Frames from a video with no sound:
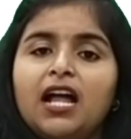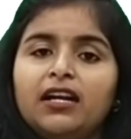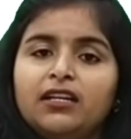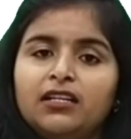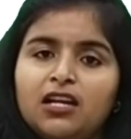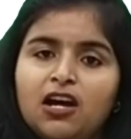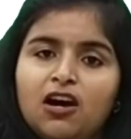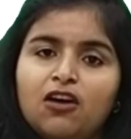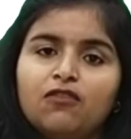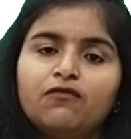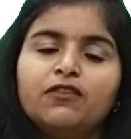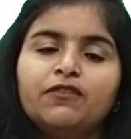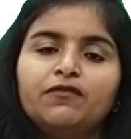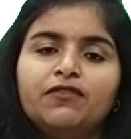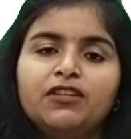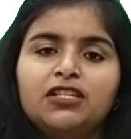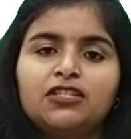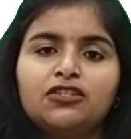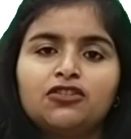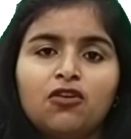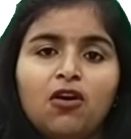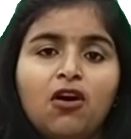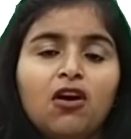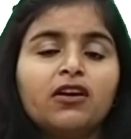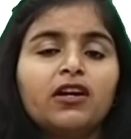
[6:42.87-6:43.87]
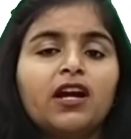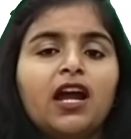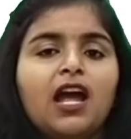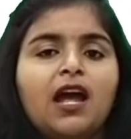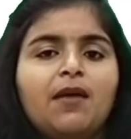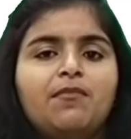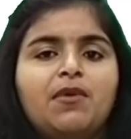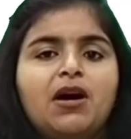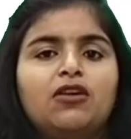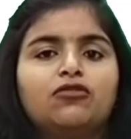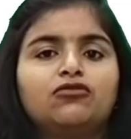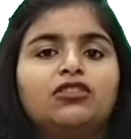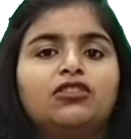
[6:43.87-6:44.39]
Now we will talk
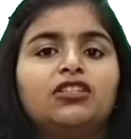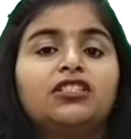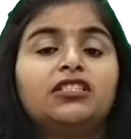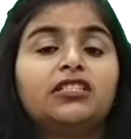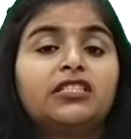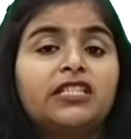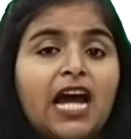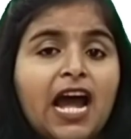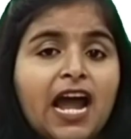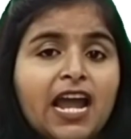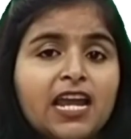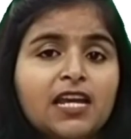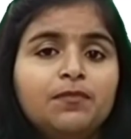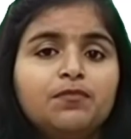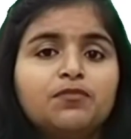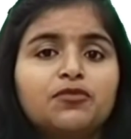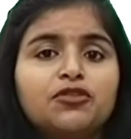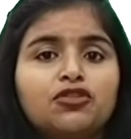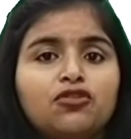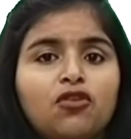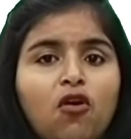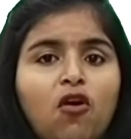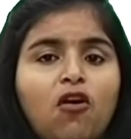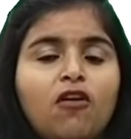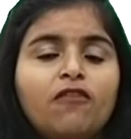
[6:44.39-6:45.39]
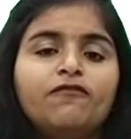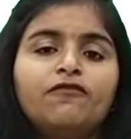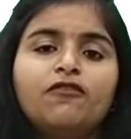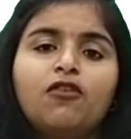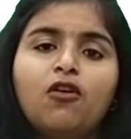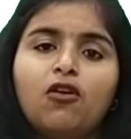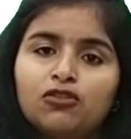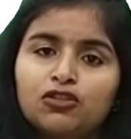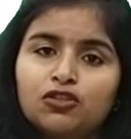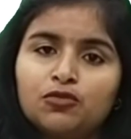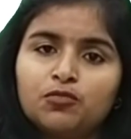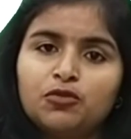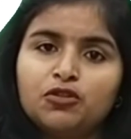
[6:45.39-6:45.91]
about the types of
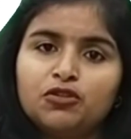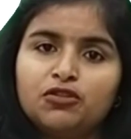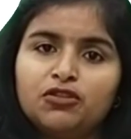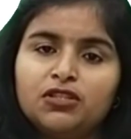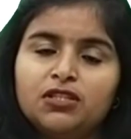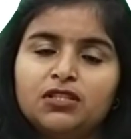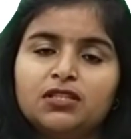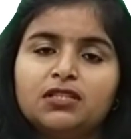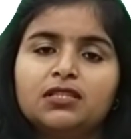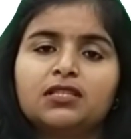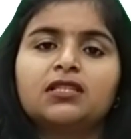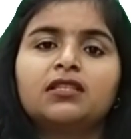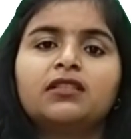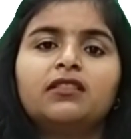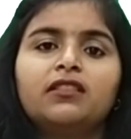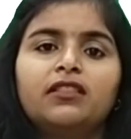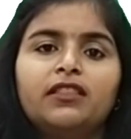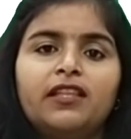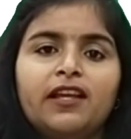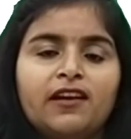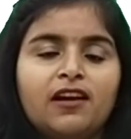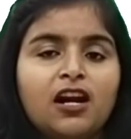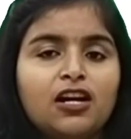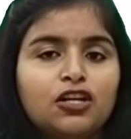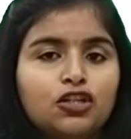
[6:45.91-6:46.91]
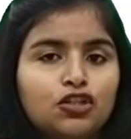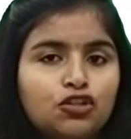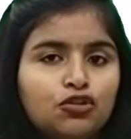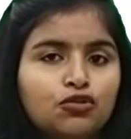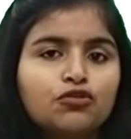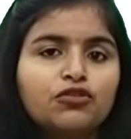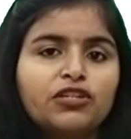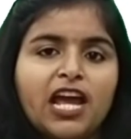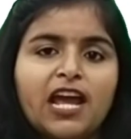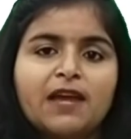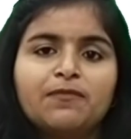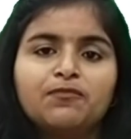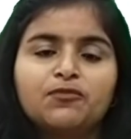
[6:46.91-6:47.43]
osmosis. There are
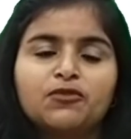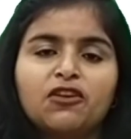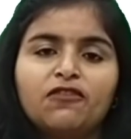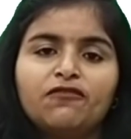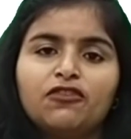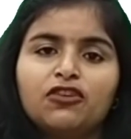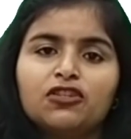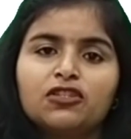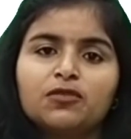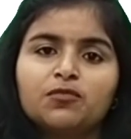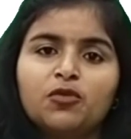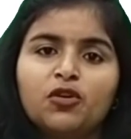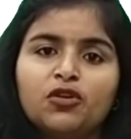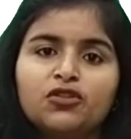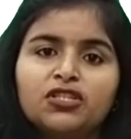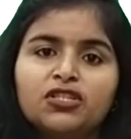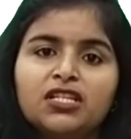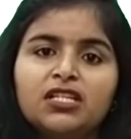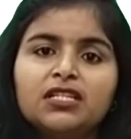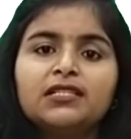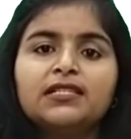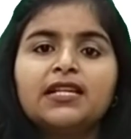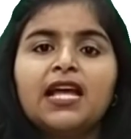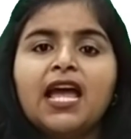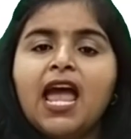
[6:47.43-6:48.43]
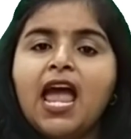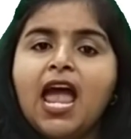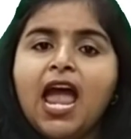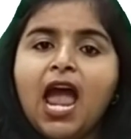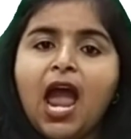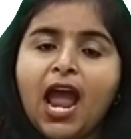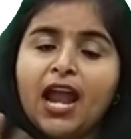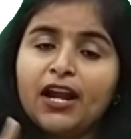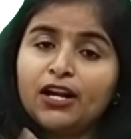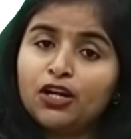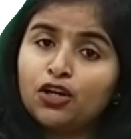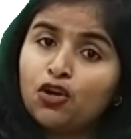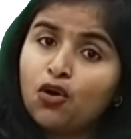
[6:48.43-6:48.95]
2 types of osmosis:
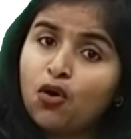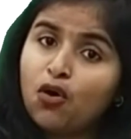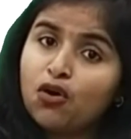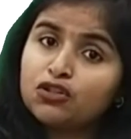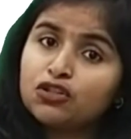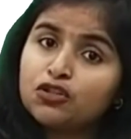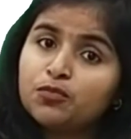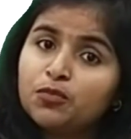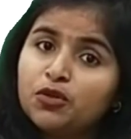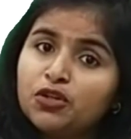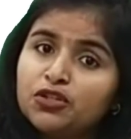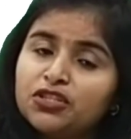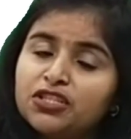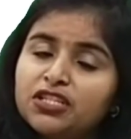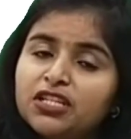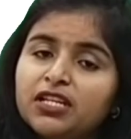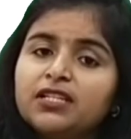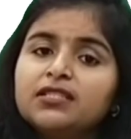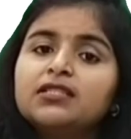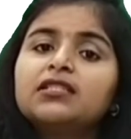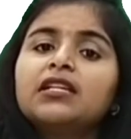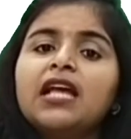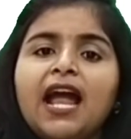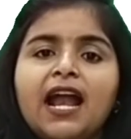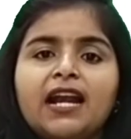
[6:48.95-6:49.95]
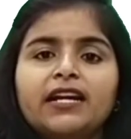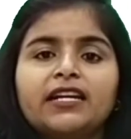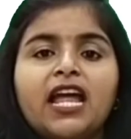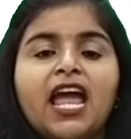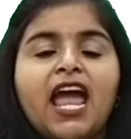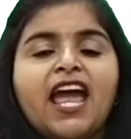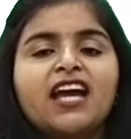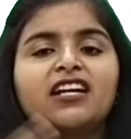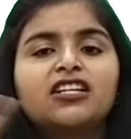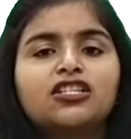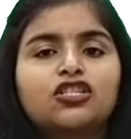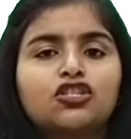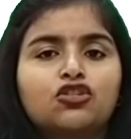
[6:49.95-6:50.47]
endoosmosis and
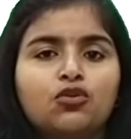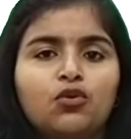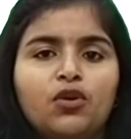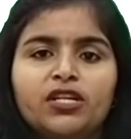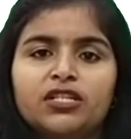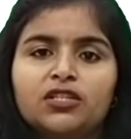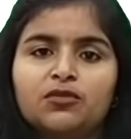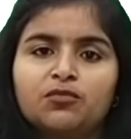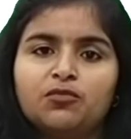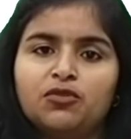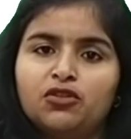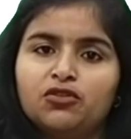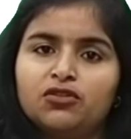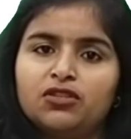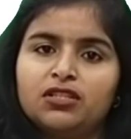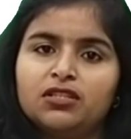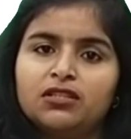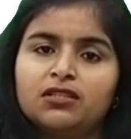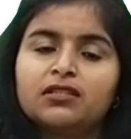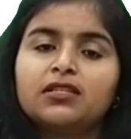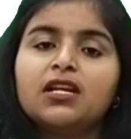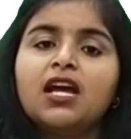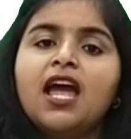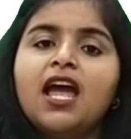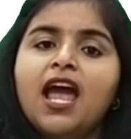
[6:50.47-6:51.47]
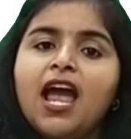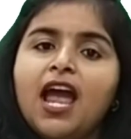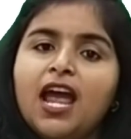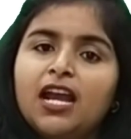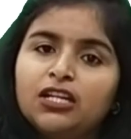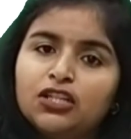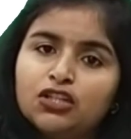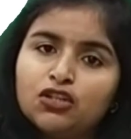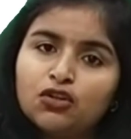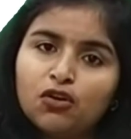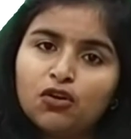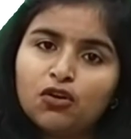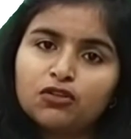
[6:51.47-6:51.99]
exoosmosis.
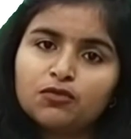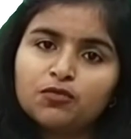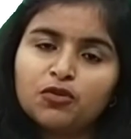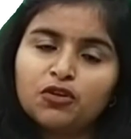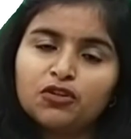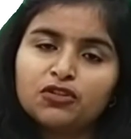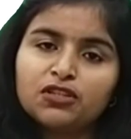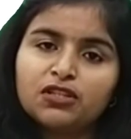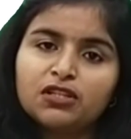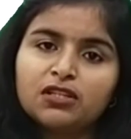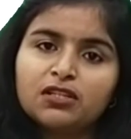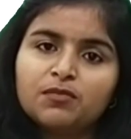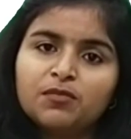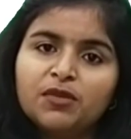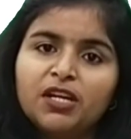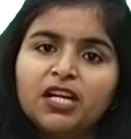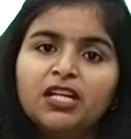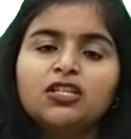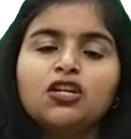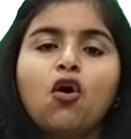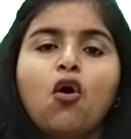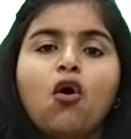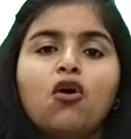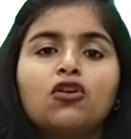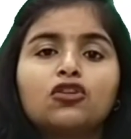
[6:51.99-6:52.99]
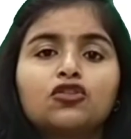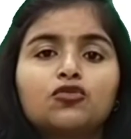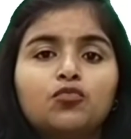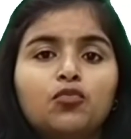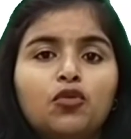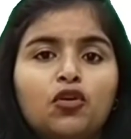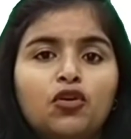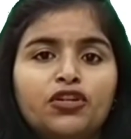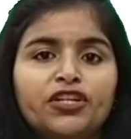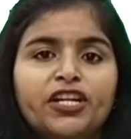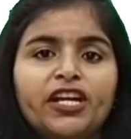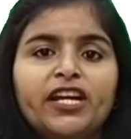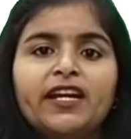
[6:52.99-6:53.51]
Endoosmosis means
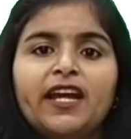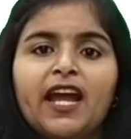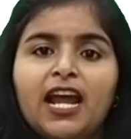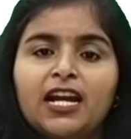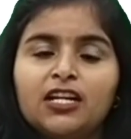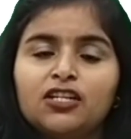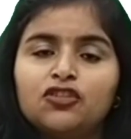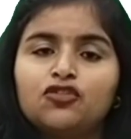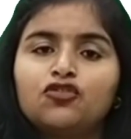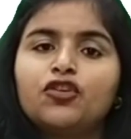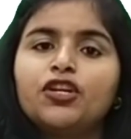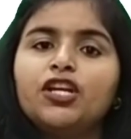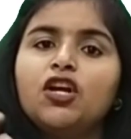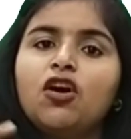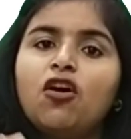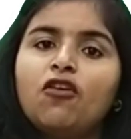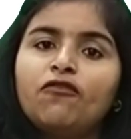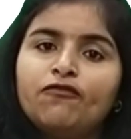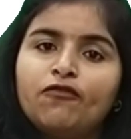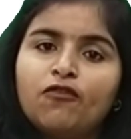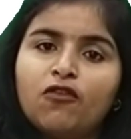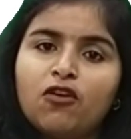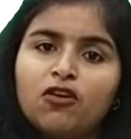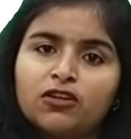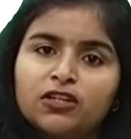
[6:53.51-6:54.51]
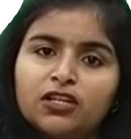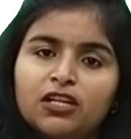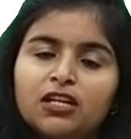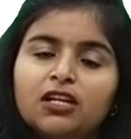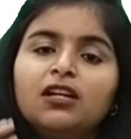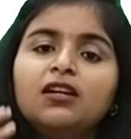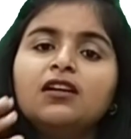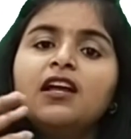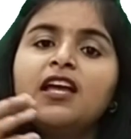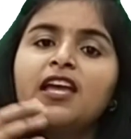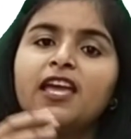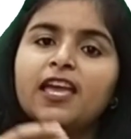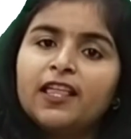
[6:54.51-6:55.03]
osmotic entry of
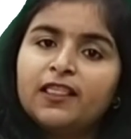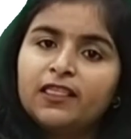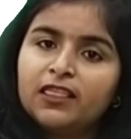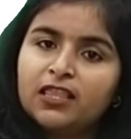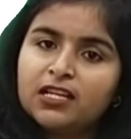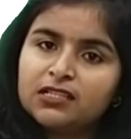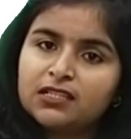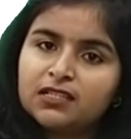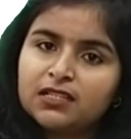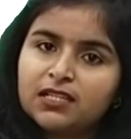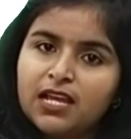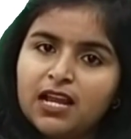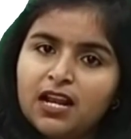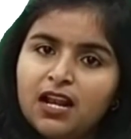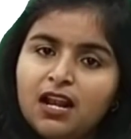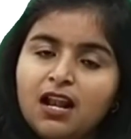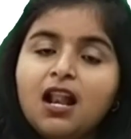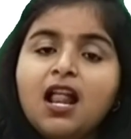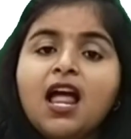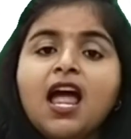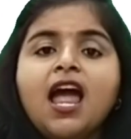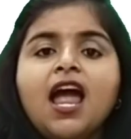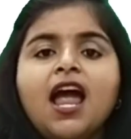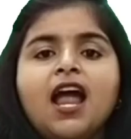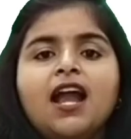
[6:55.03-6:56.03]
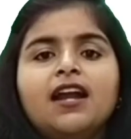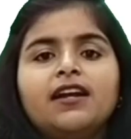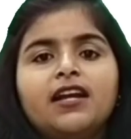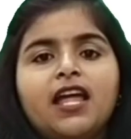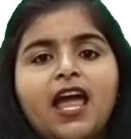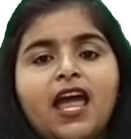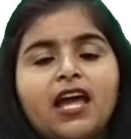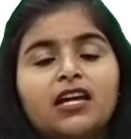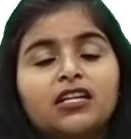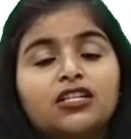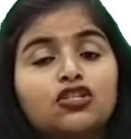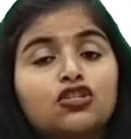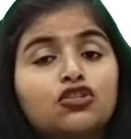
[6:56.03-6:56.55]
water in the cell, and
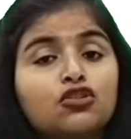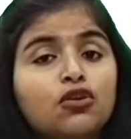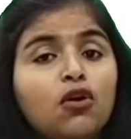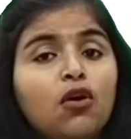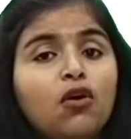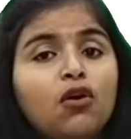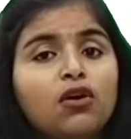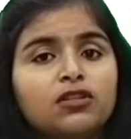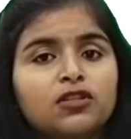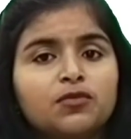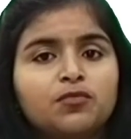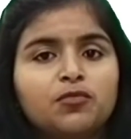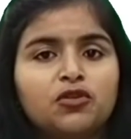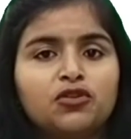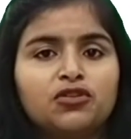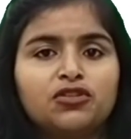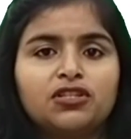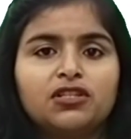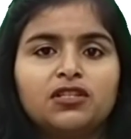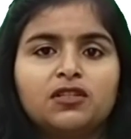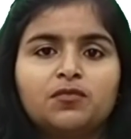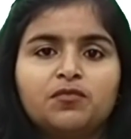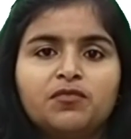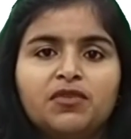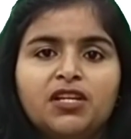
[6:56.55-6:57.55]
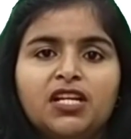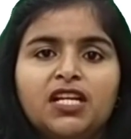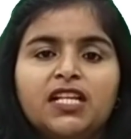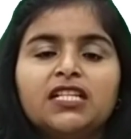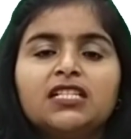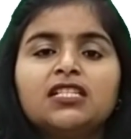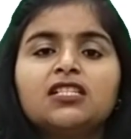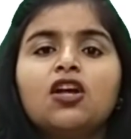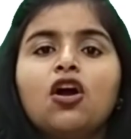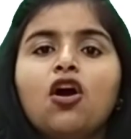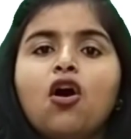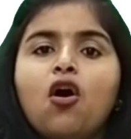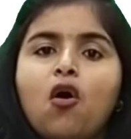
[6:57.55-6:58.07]
exoosmosis
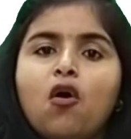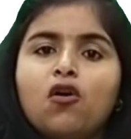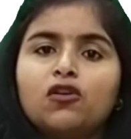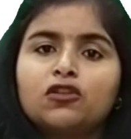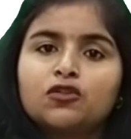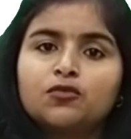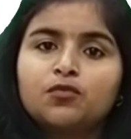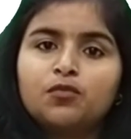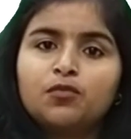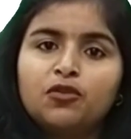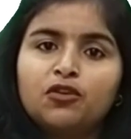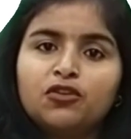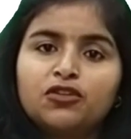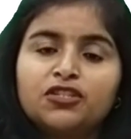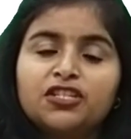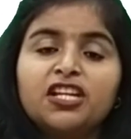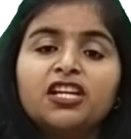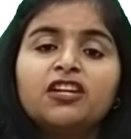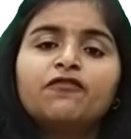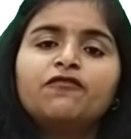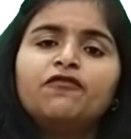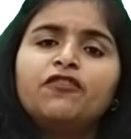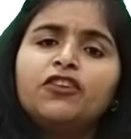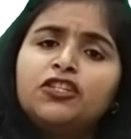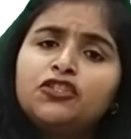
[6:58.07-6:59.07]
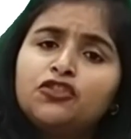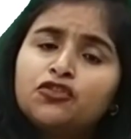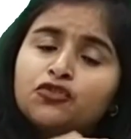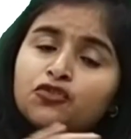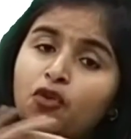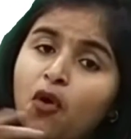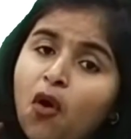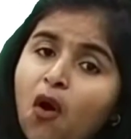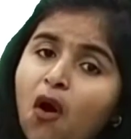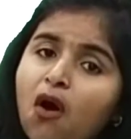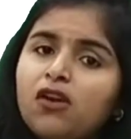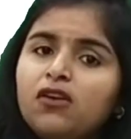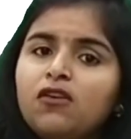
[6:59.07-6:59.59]
means osmotic
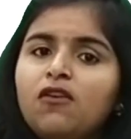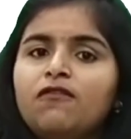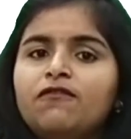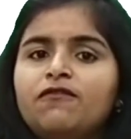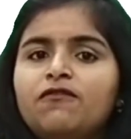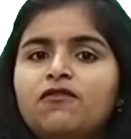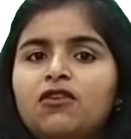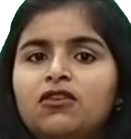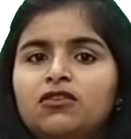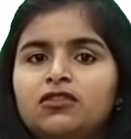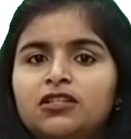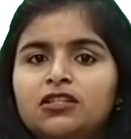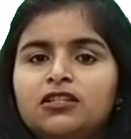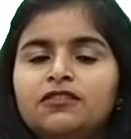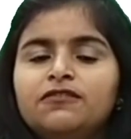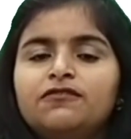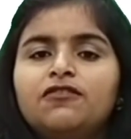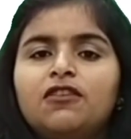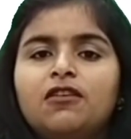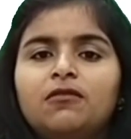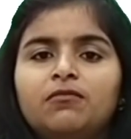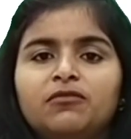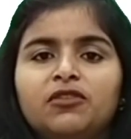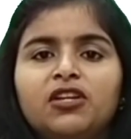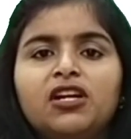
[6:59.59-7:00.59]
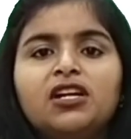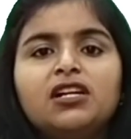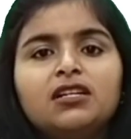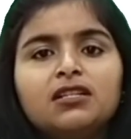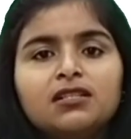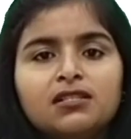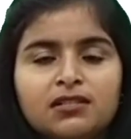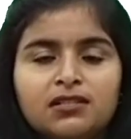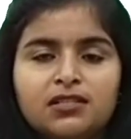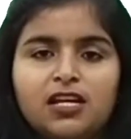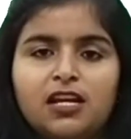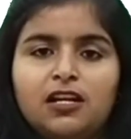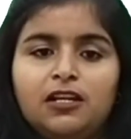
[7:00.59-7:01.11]
withdrawal of water from the
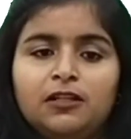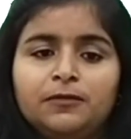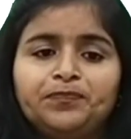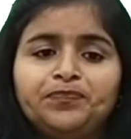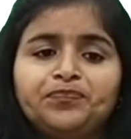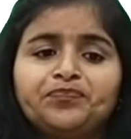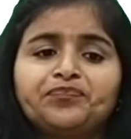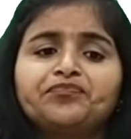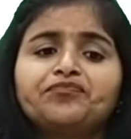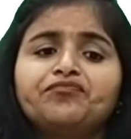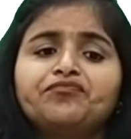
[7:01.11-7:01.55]
cell.